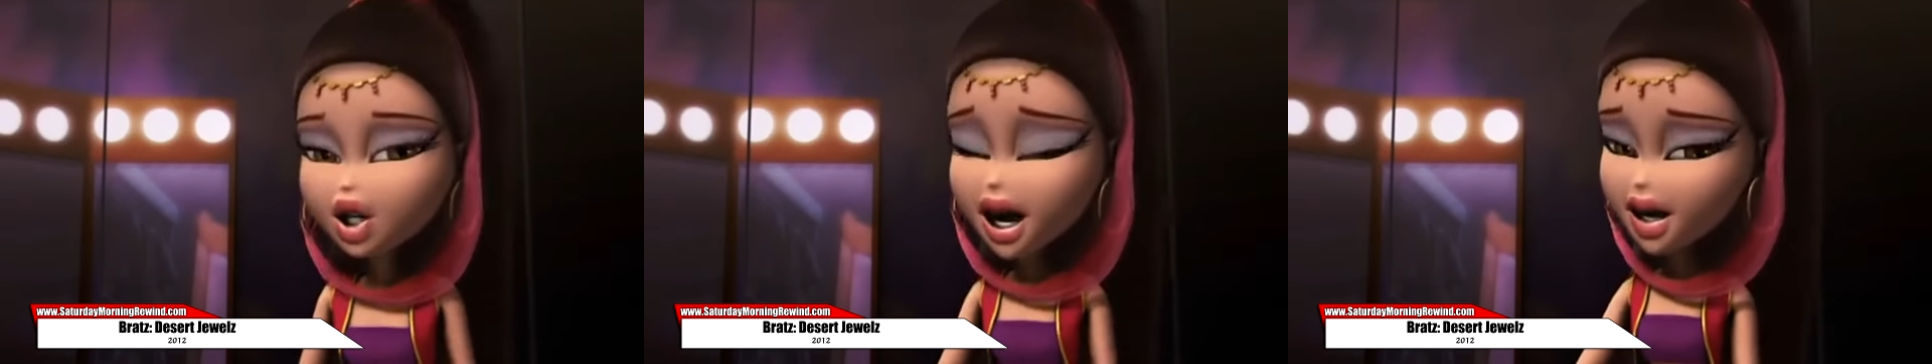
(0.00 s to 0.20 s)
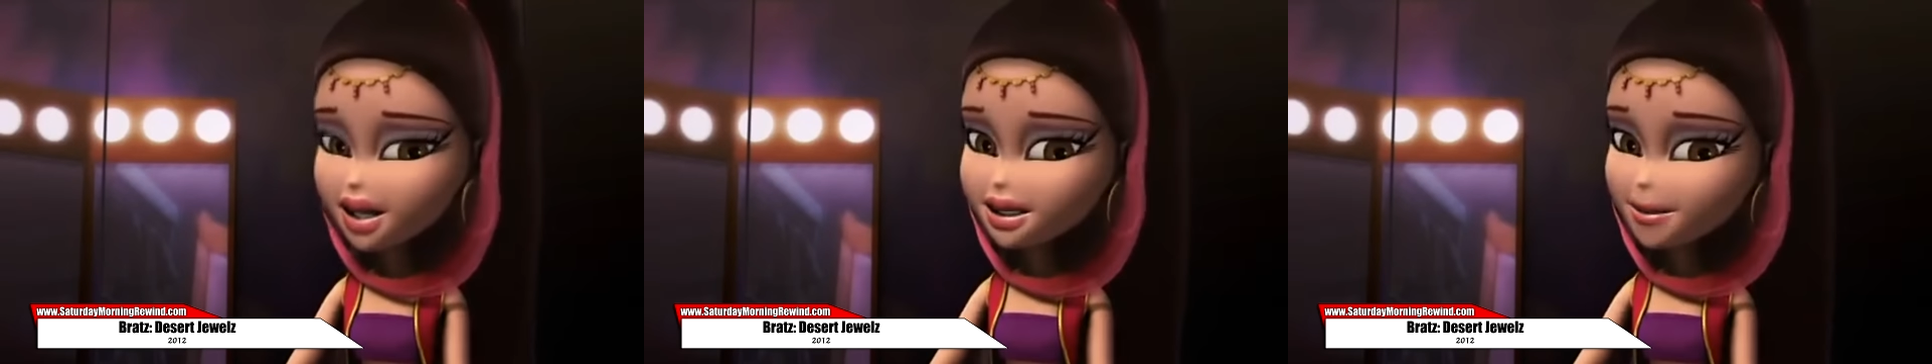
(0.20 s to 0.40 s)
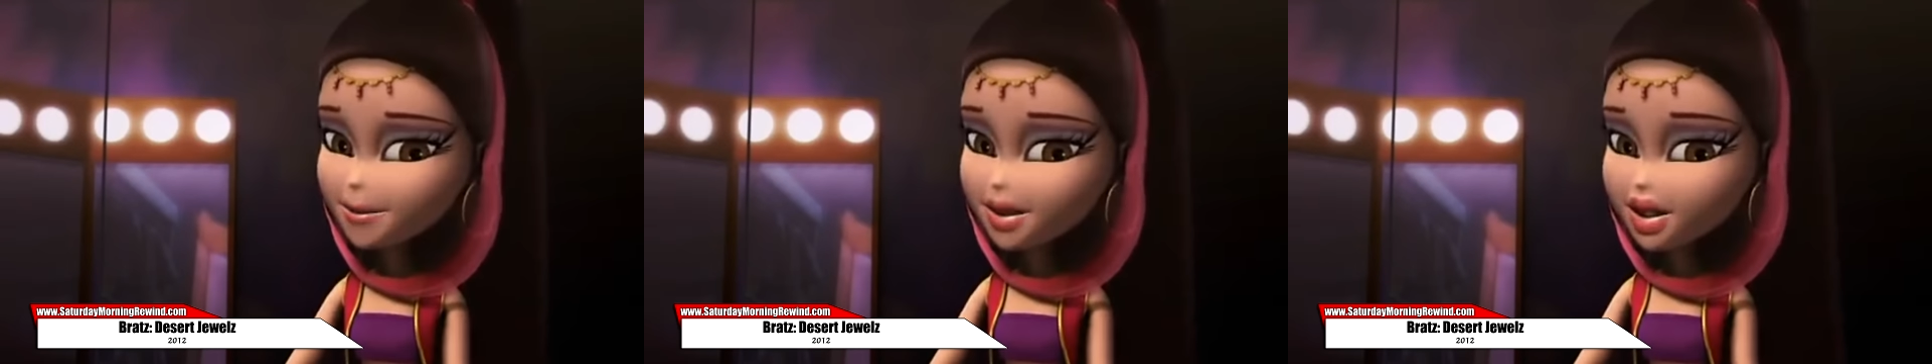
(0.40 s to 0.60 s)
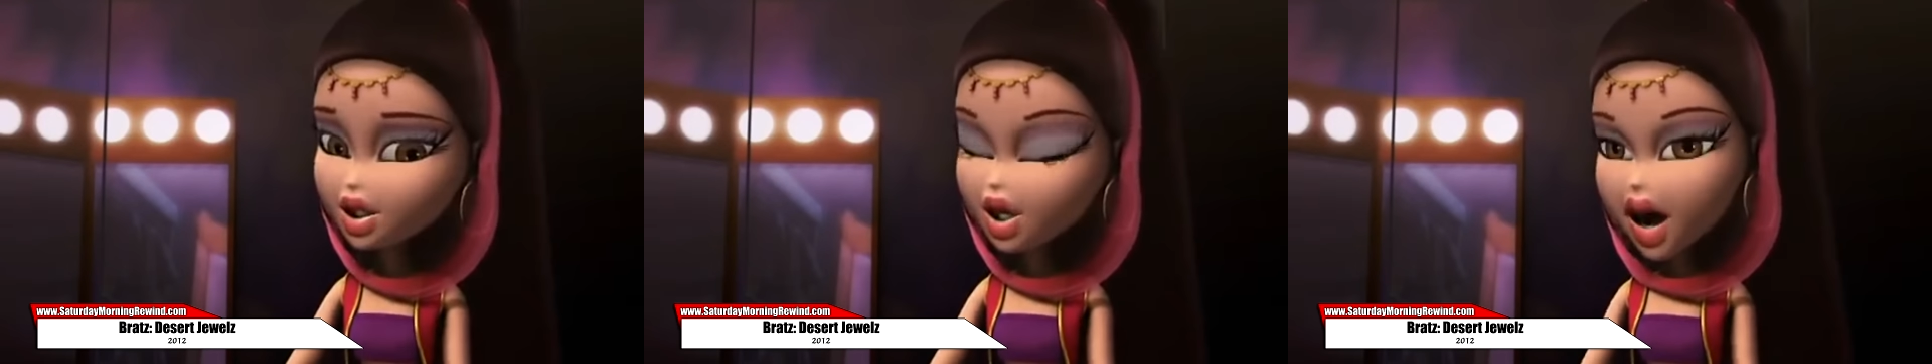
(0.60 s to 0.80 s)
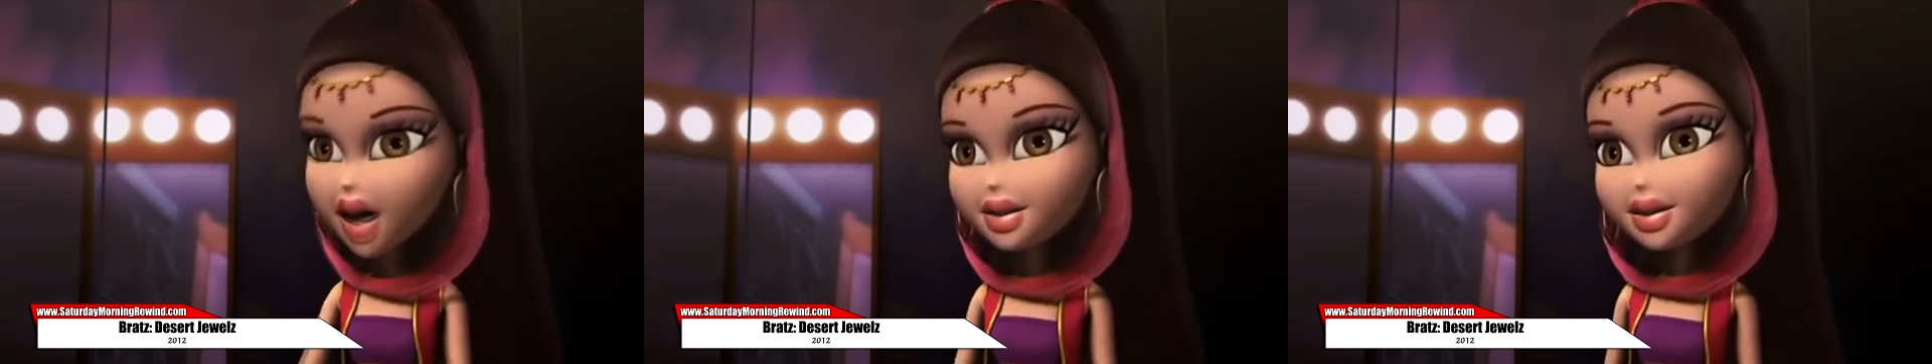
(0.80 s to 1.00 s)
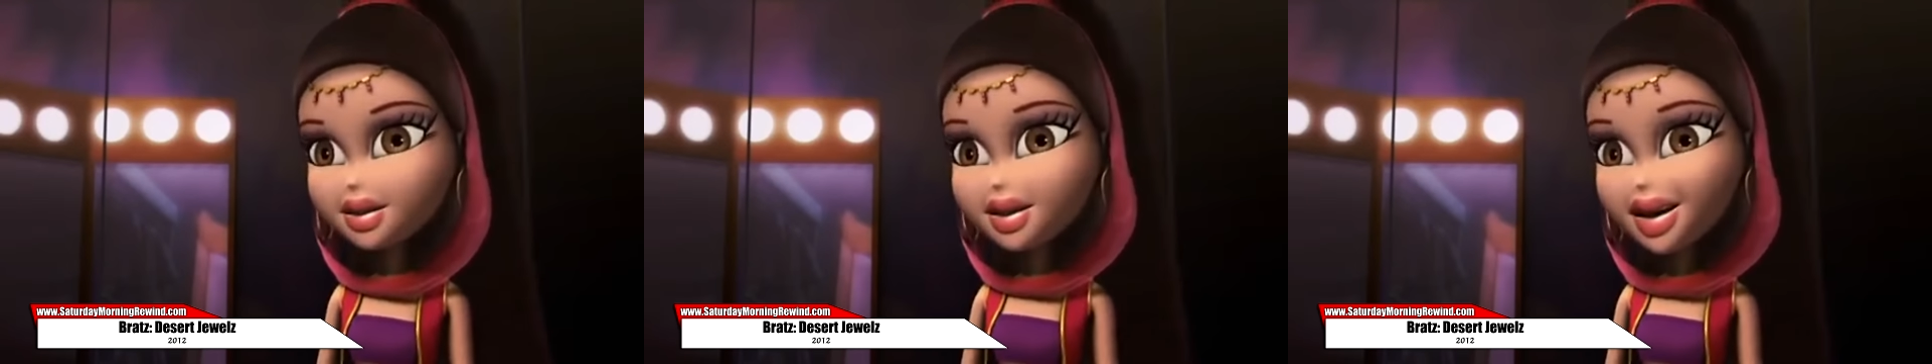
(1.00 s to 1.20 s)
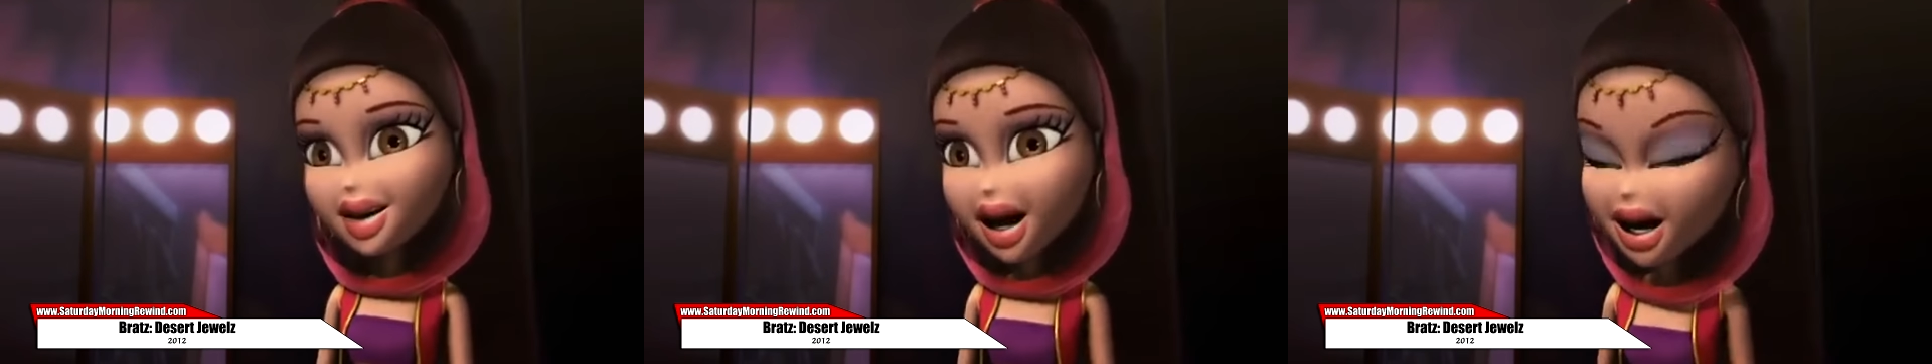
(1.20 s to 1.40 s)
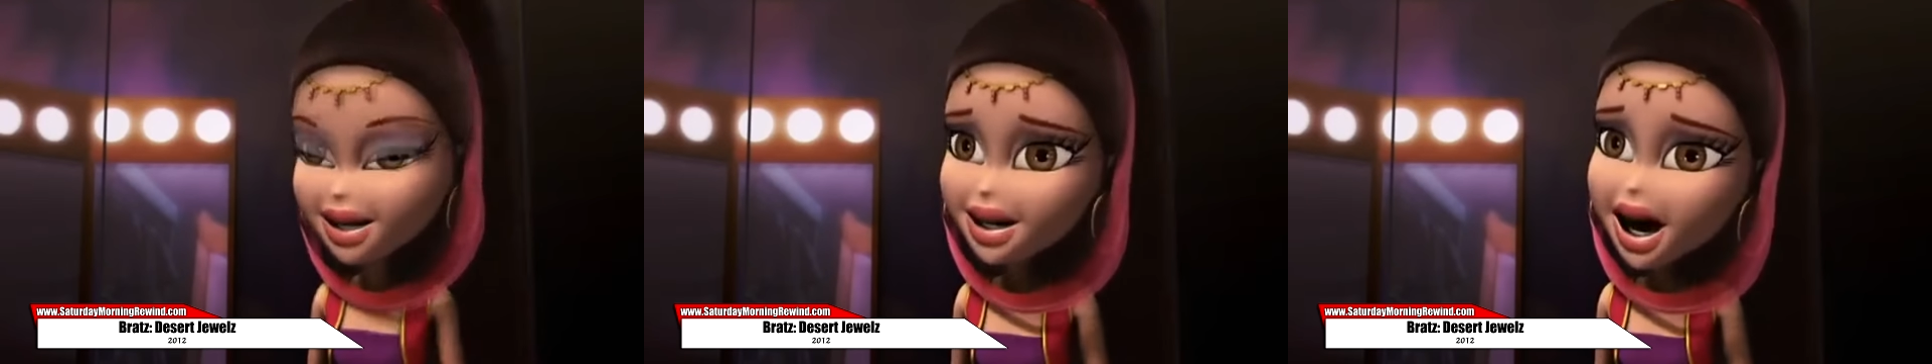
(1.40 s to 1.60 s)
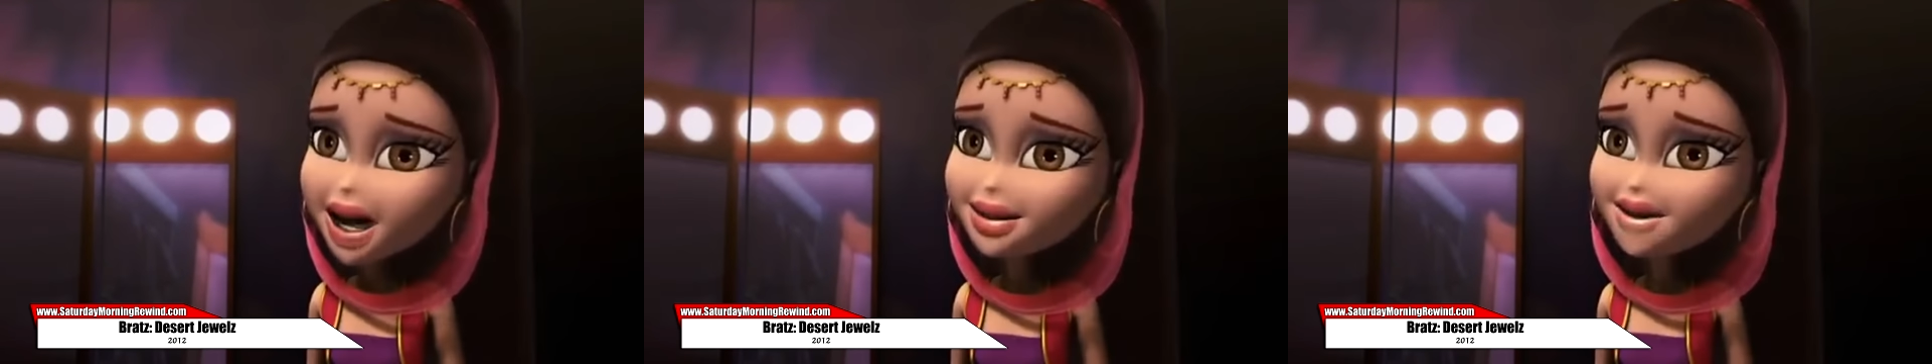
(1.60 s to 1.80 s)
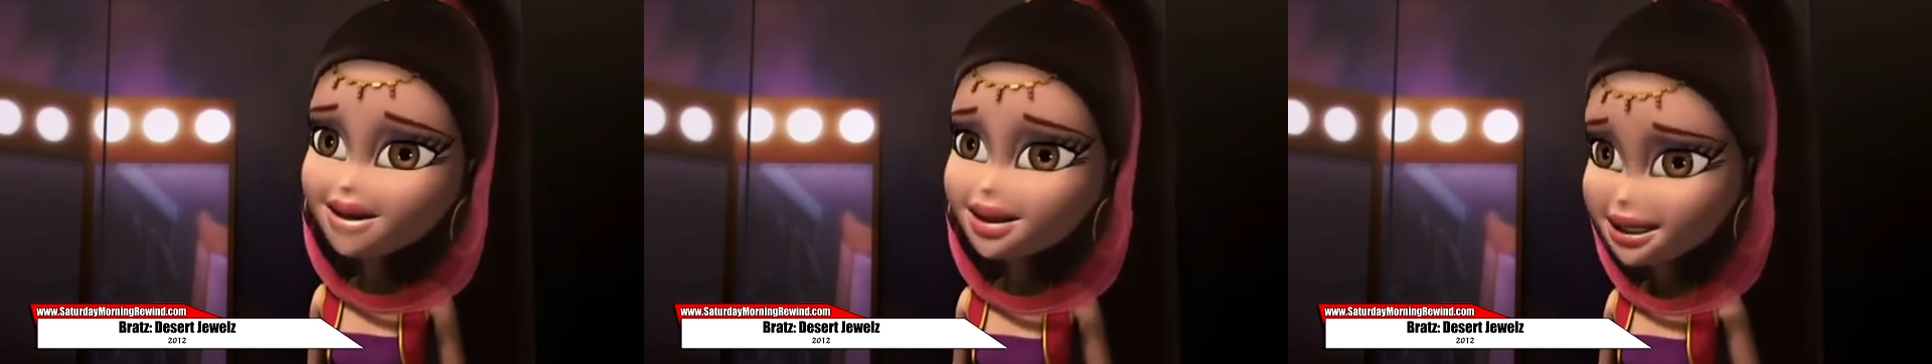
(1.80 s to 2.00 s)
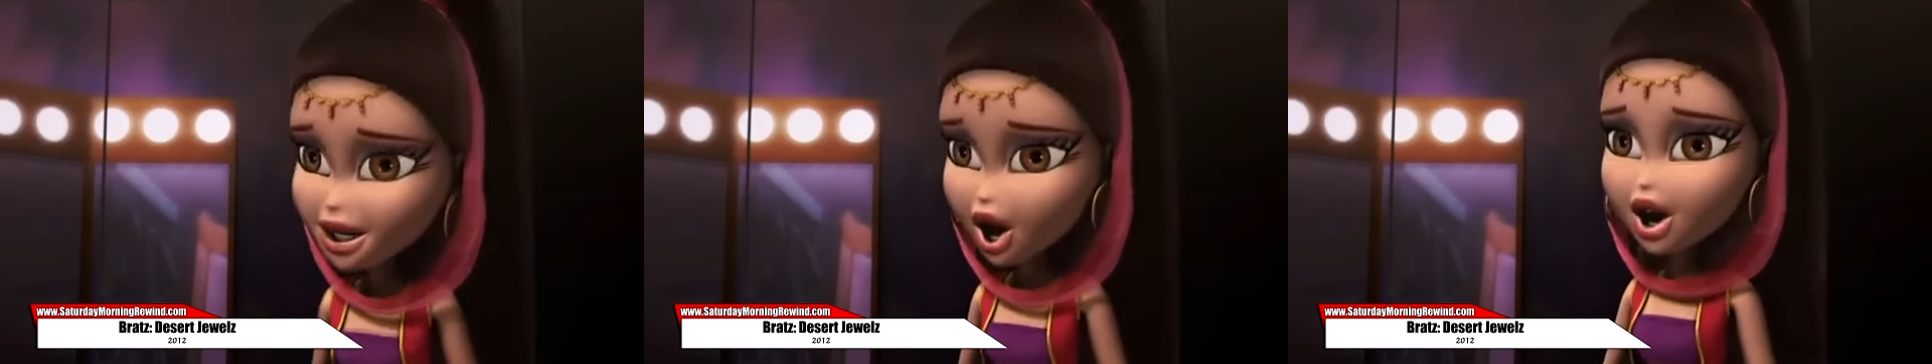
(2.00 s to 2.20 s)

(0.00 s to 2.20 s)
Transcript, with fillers: the rug has been wired. At the end of the